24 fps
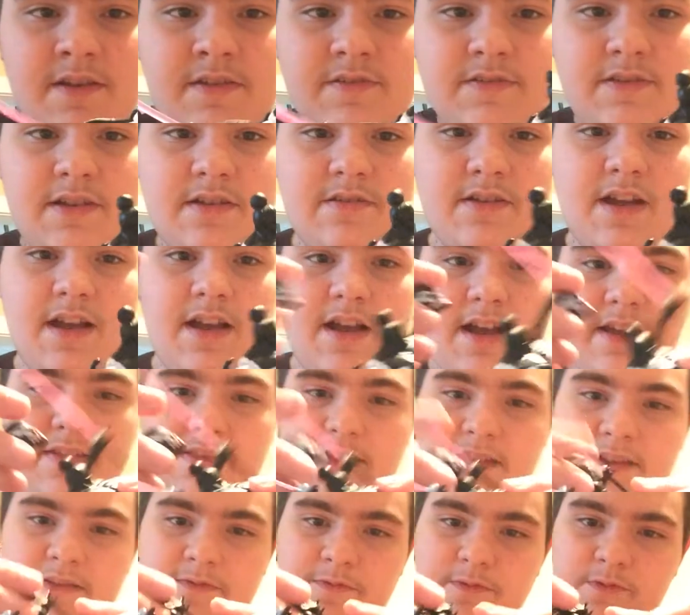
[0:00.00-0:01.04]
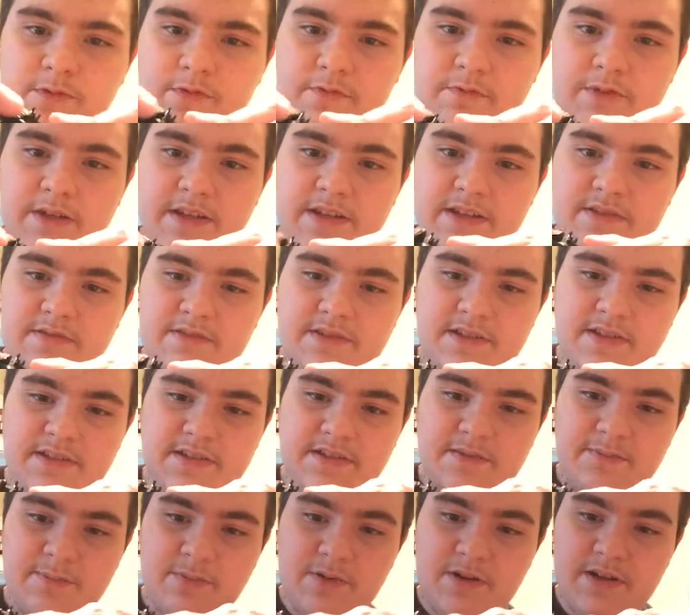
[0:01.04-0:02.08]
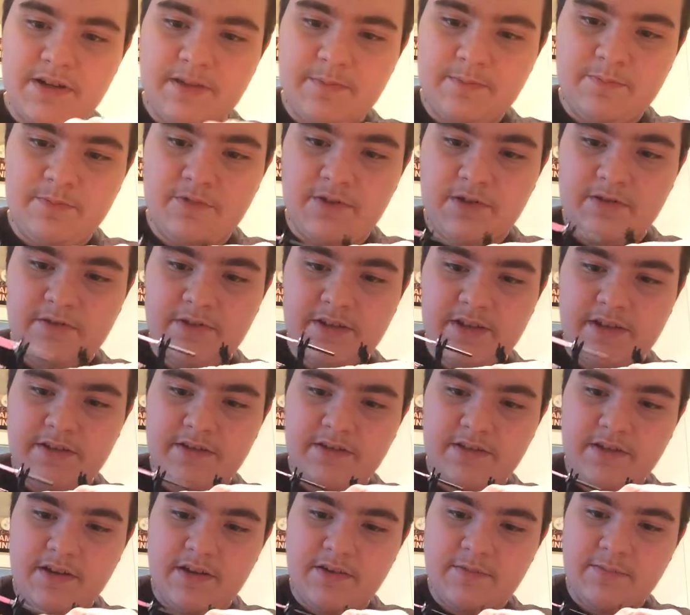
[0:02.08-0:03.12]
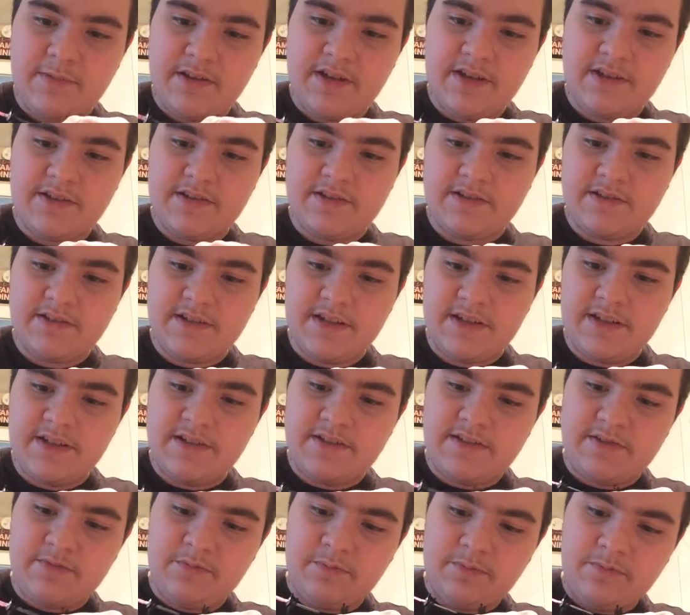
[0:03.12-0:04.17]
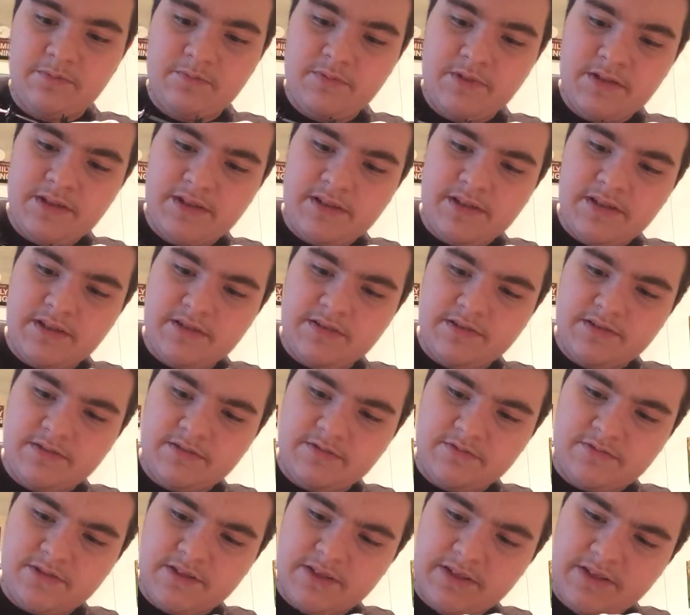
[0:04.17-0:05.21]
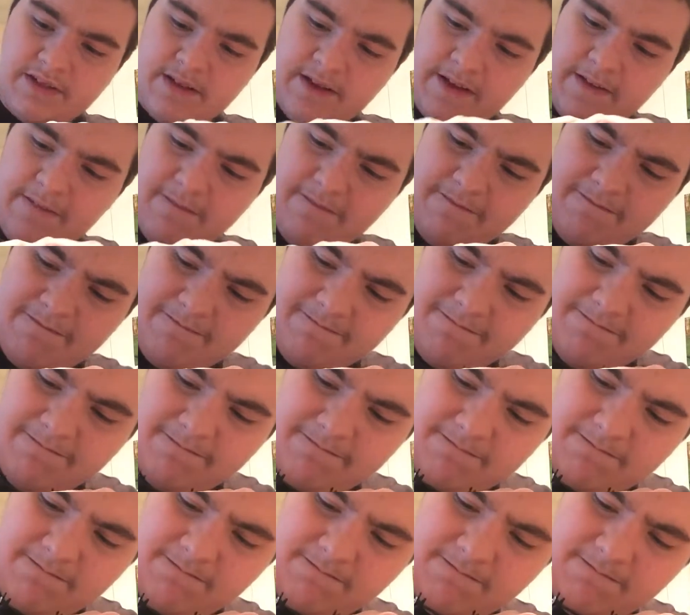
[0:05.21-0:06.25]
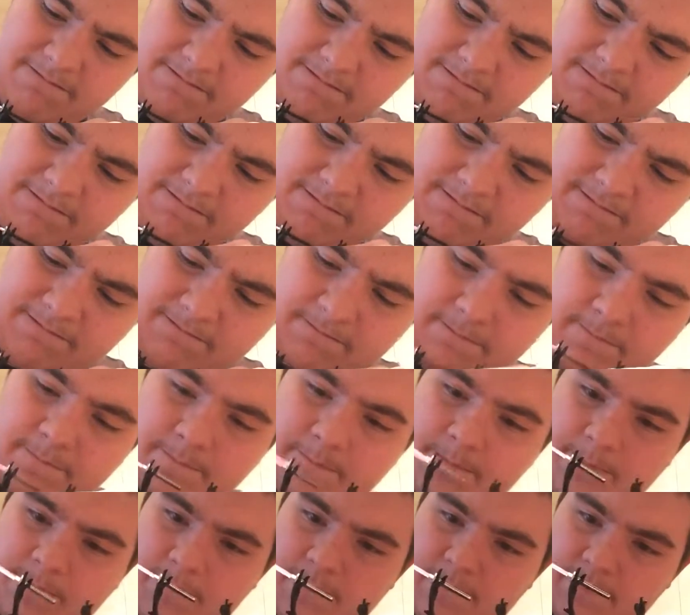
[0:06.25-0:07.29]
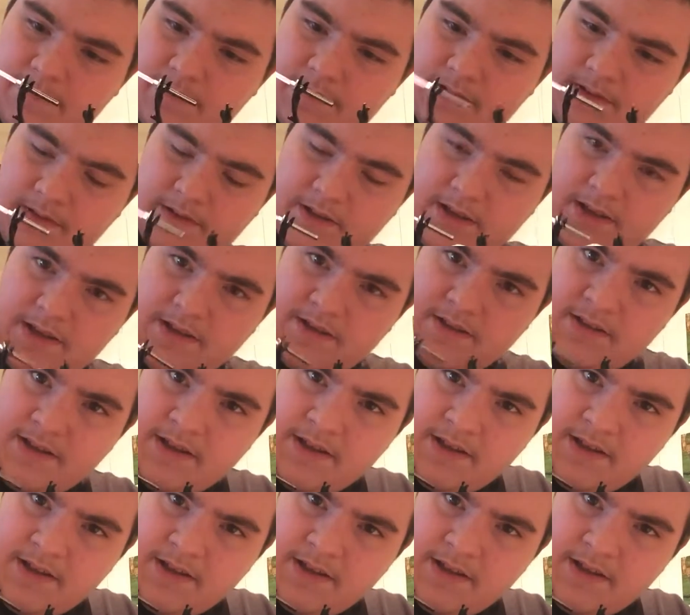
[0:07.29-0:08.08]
So I think for a reuse, this is pretty brilliant, though, because it is a really good toy. Okay.